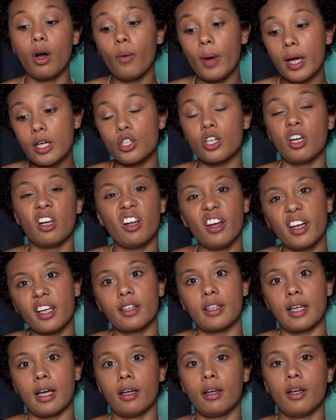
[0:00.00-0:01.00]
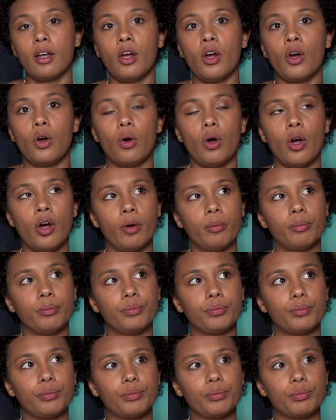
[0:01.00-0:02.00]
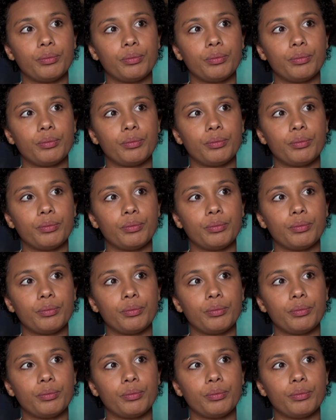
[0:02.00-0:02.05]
oh, actually, I like that?